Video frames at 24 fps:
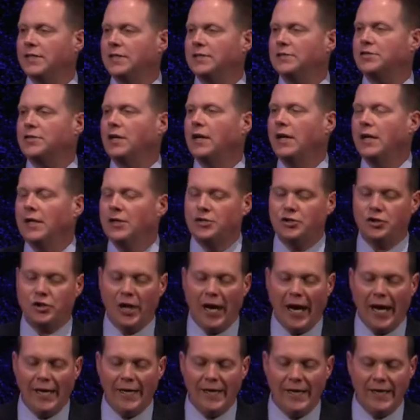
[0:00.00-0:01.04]
It's
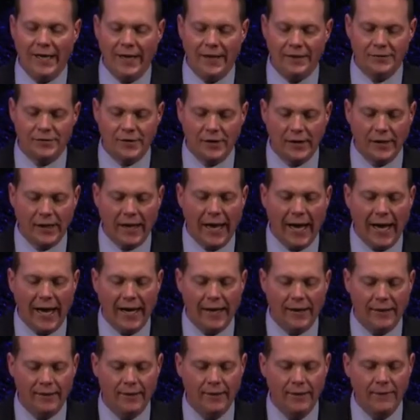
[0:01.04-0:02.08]
shining in
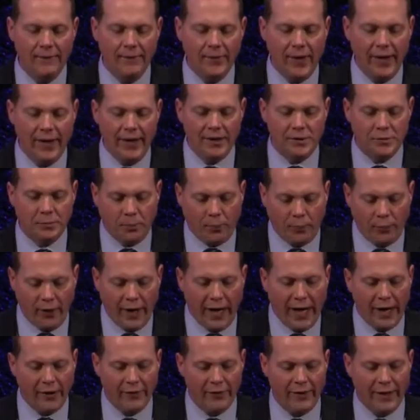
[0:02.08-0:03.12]
delight, and He's
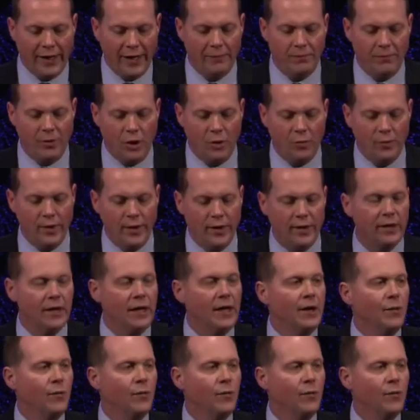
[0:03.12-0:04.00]
proud in that moment.